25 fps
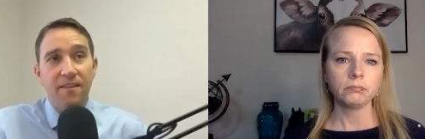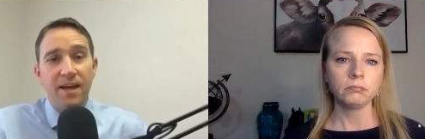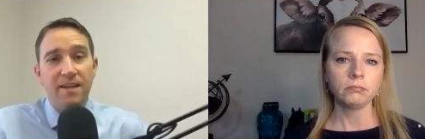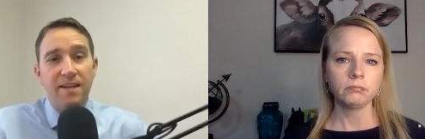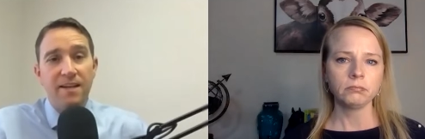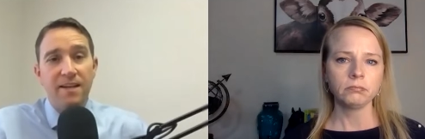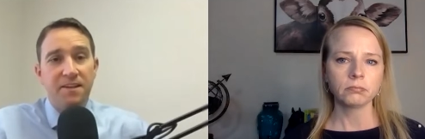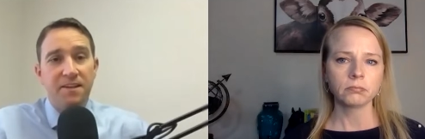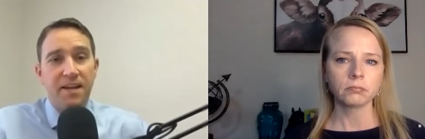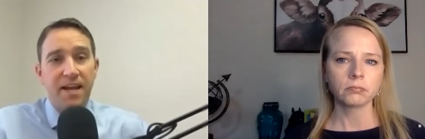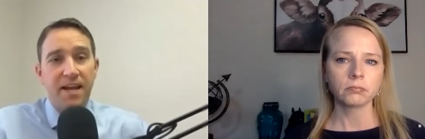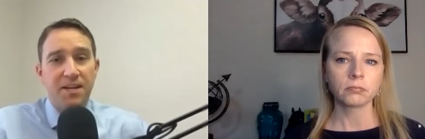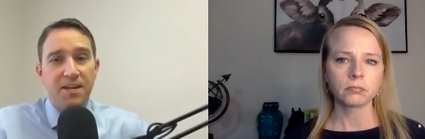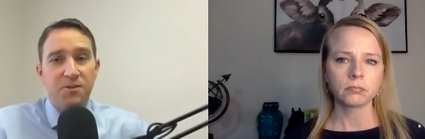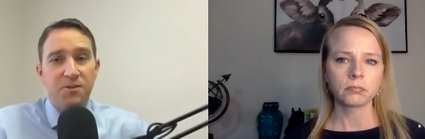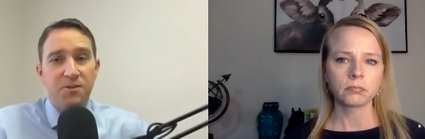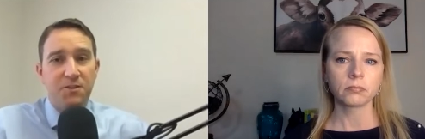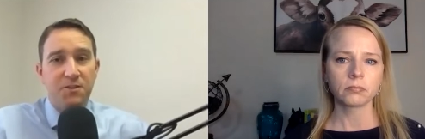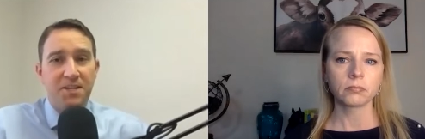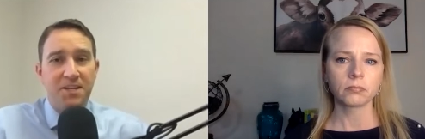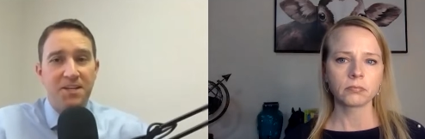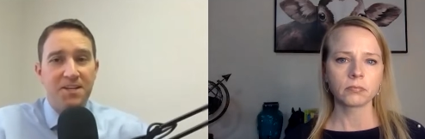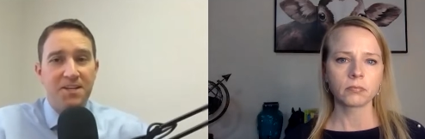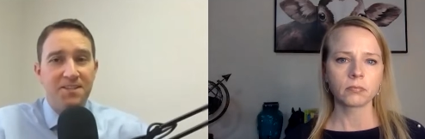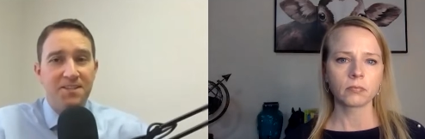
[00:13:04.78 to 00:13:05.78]
Speaker 1: the natural
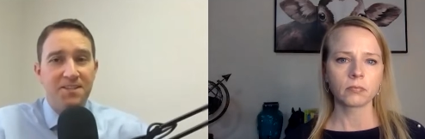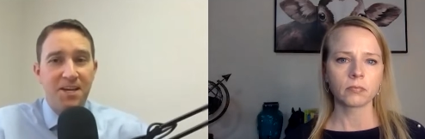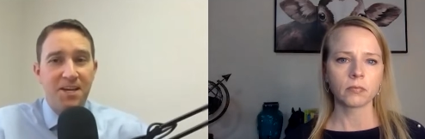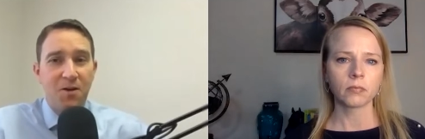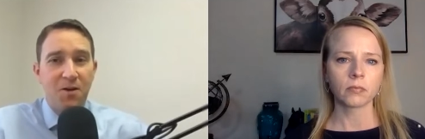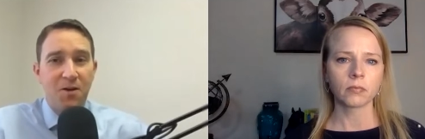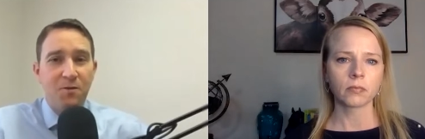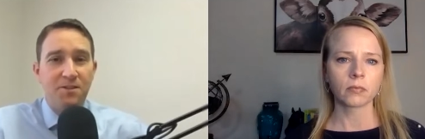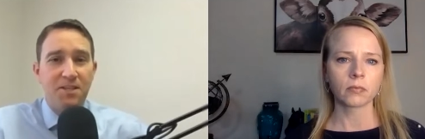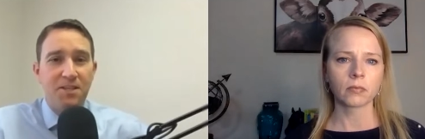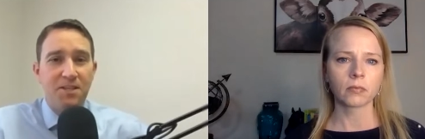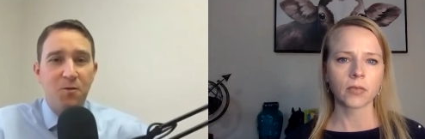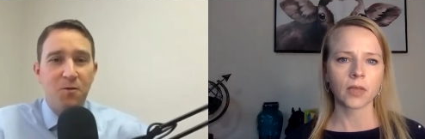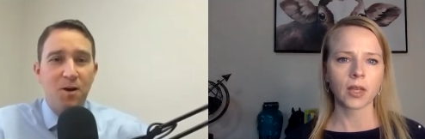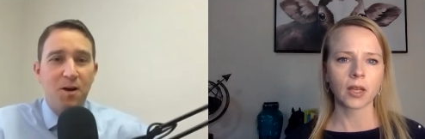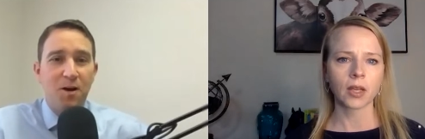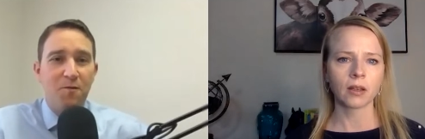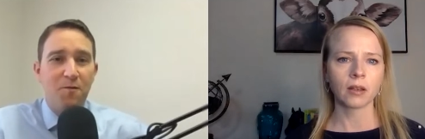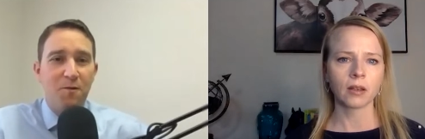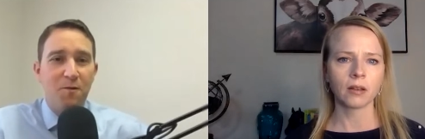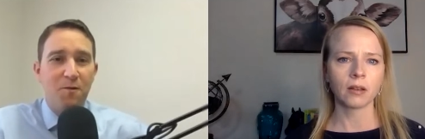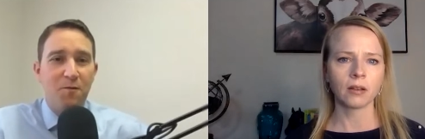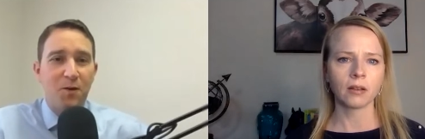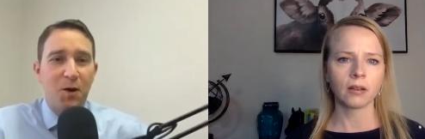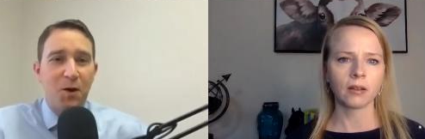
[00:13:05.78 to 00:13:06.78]
tendency, I would say, of
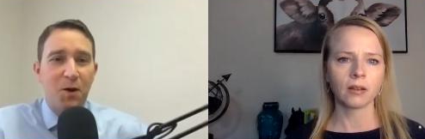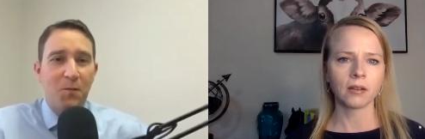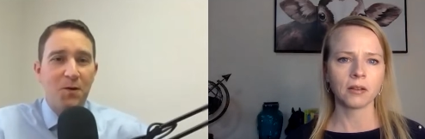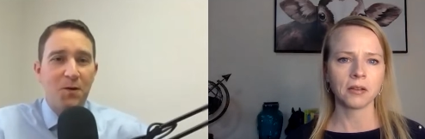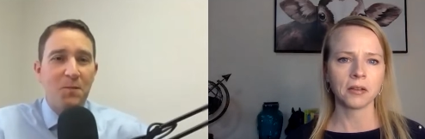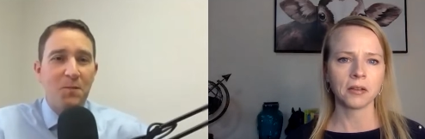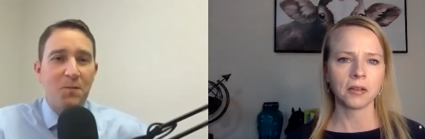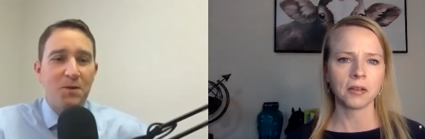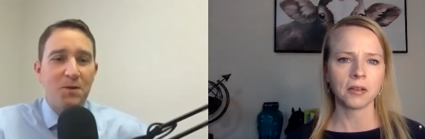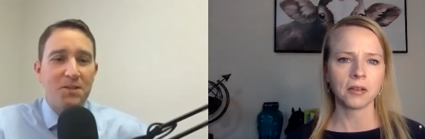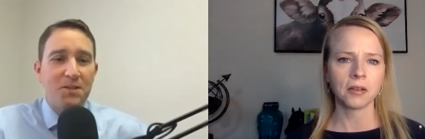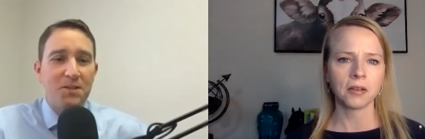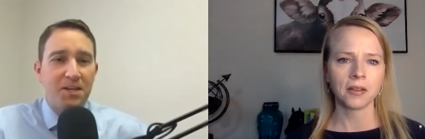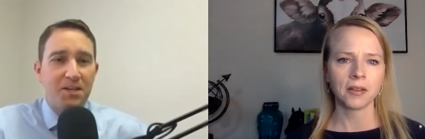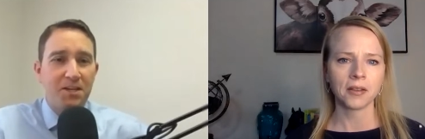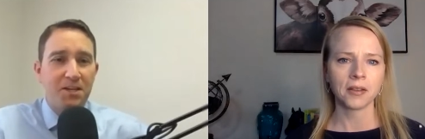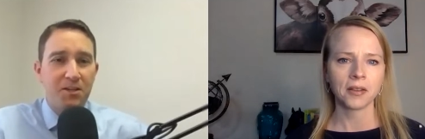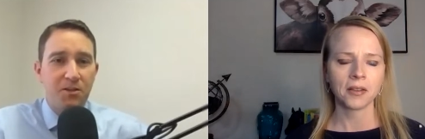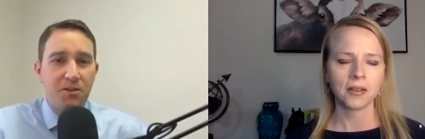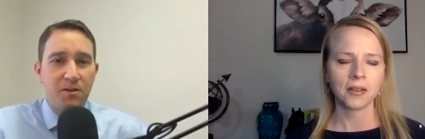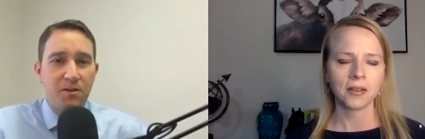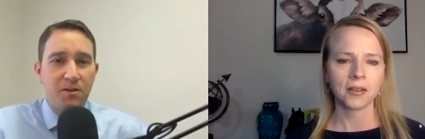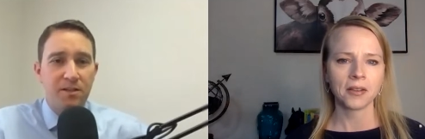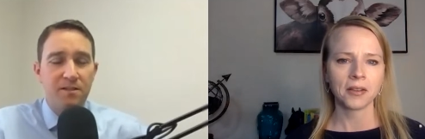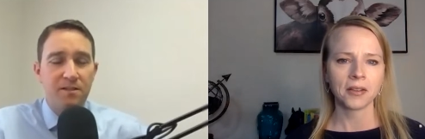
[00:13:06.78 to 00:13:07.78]
the farmer in
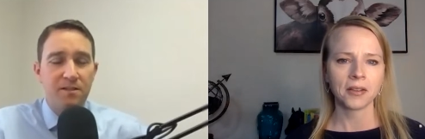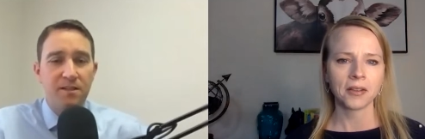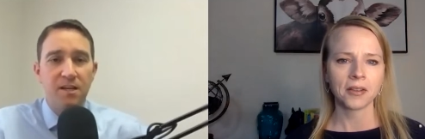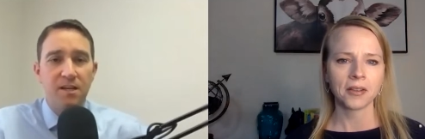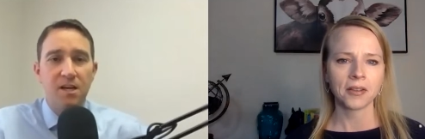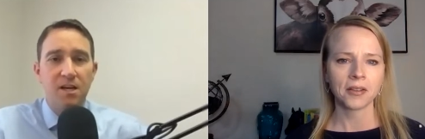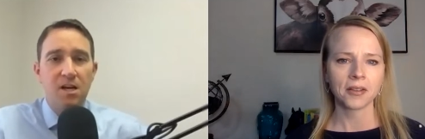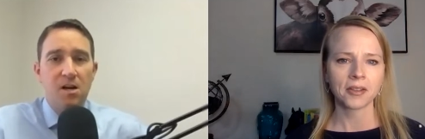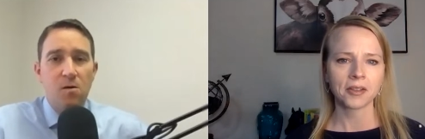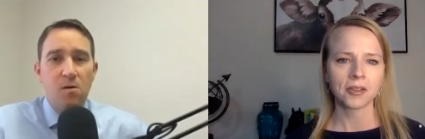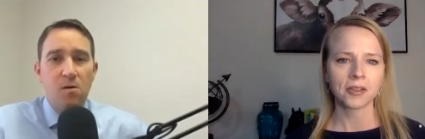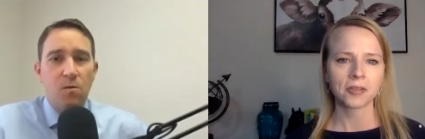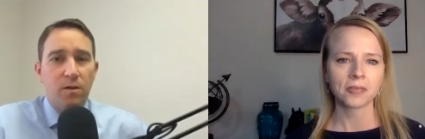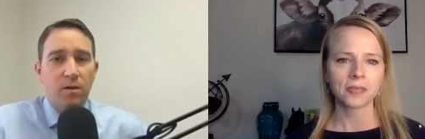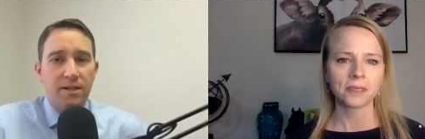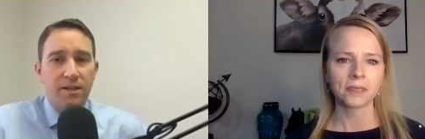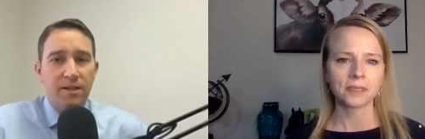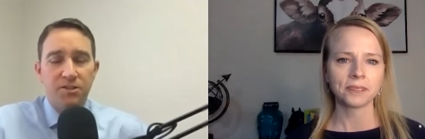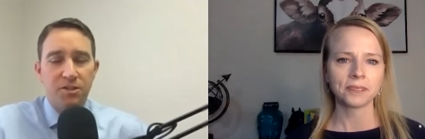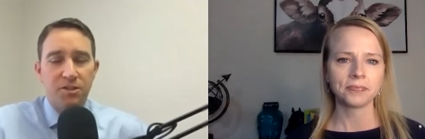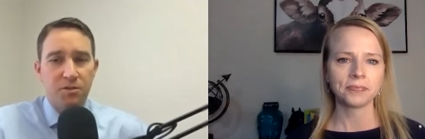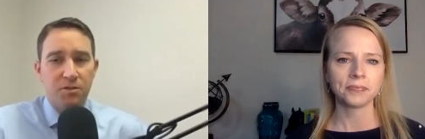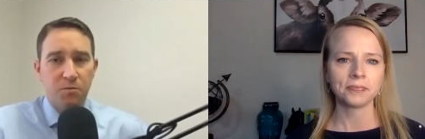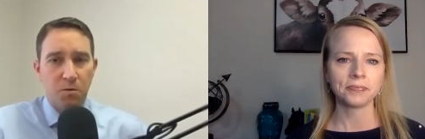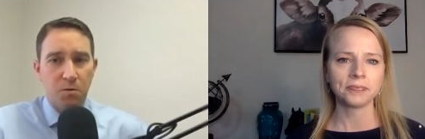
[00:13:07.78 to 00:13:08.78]
particular is, well,
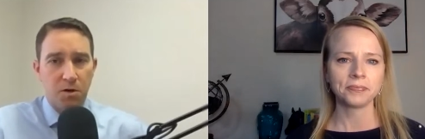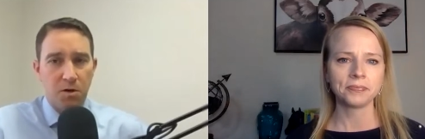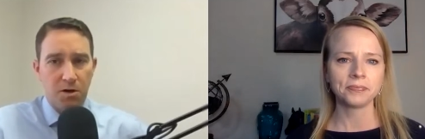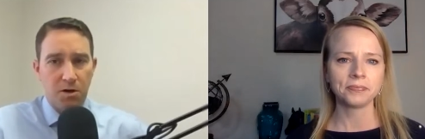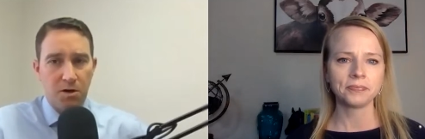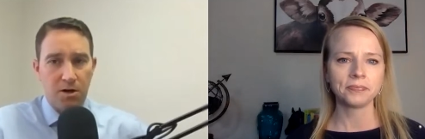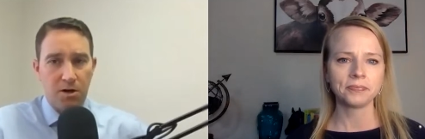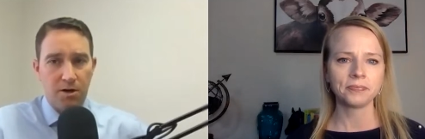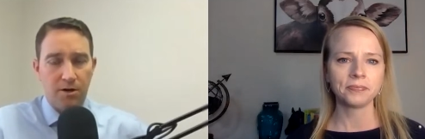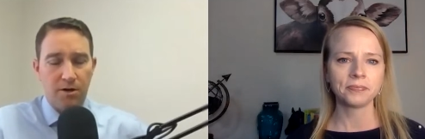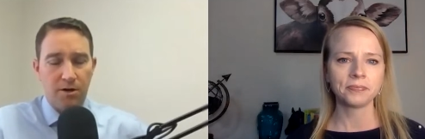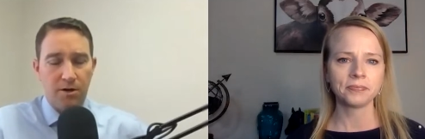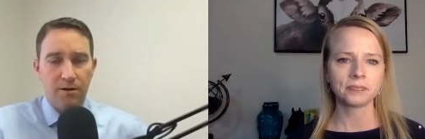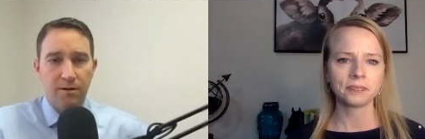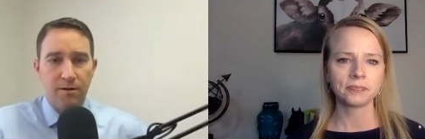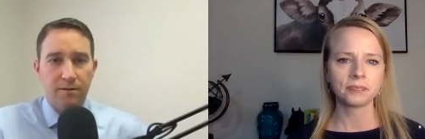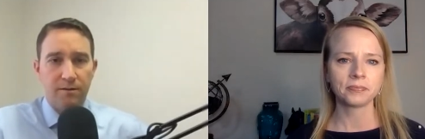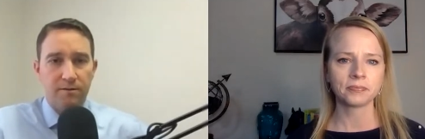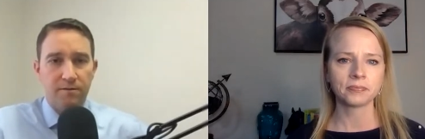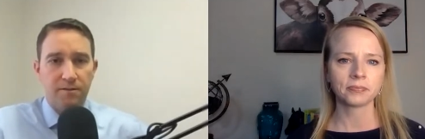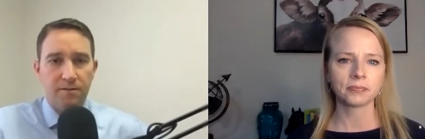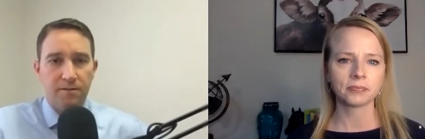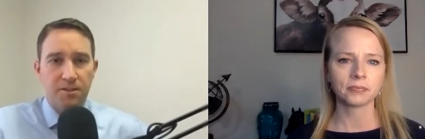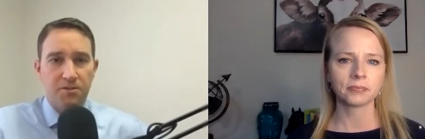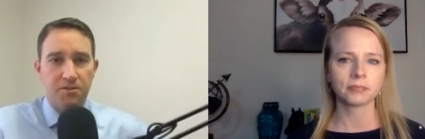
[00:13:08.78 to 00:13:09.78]
let's just work harder.
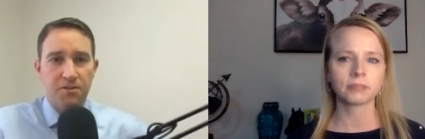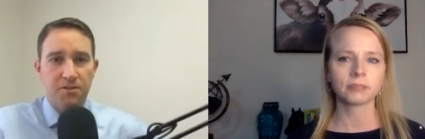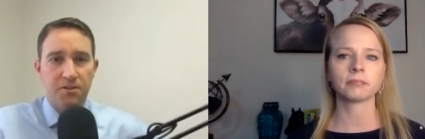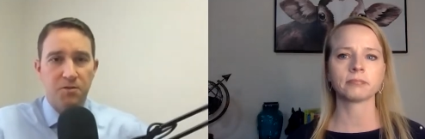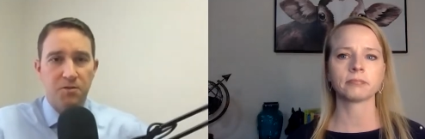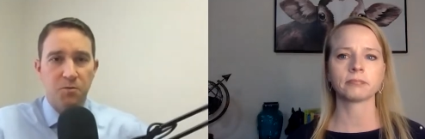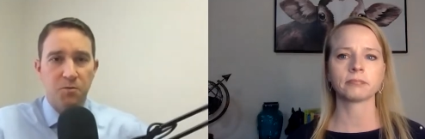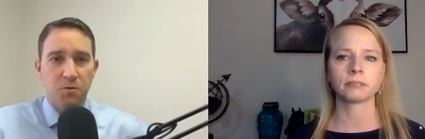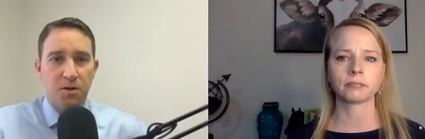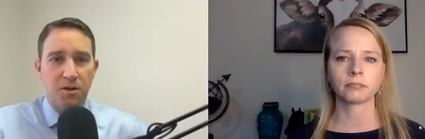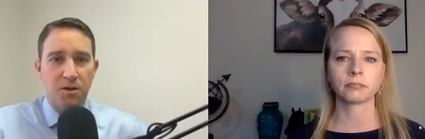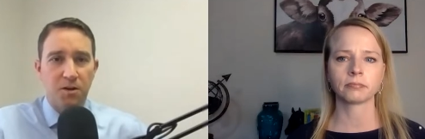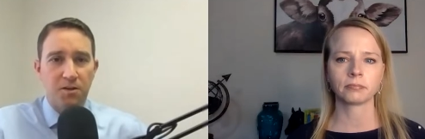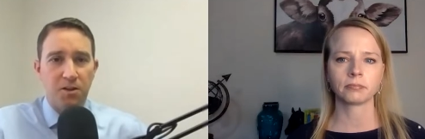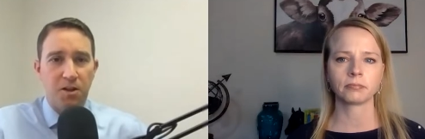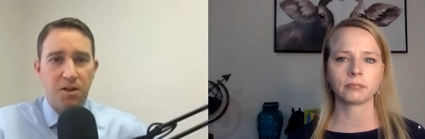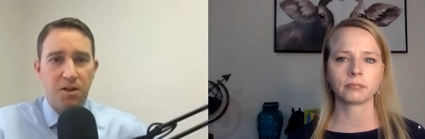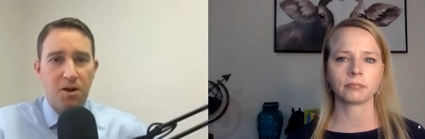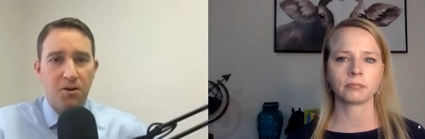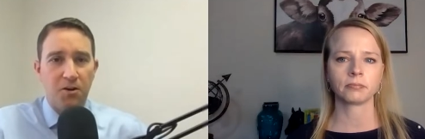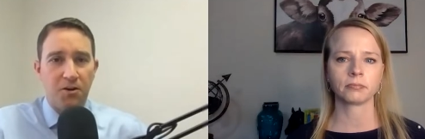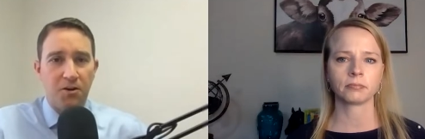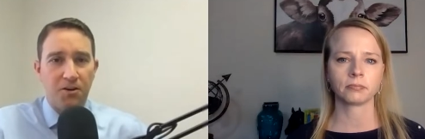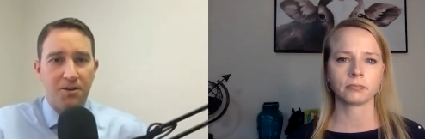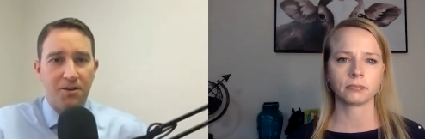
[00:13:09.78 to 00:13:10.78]
Let's just work
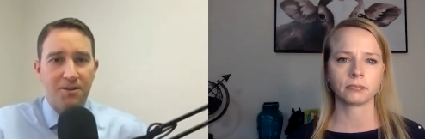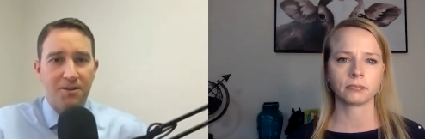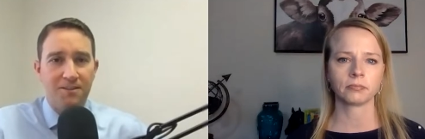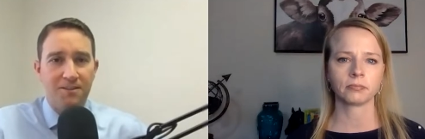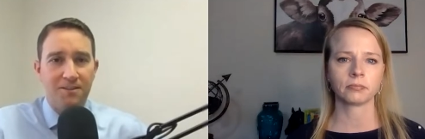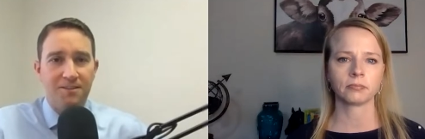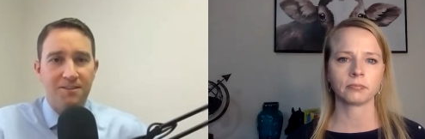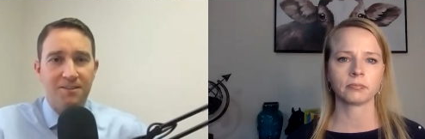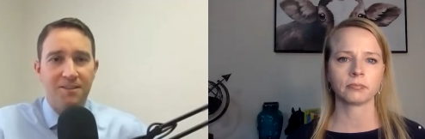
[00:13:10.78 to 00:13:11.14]
longer.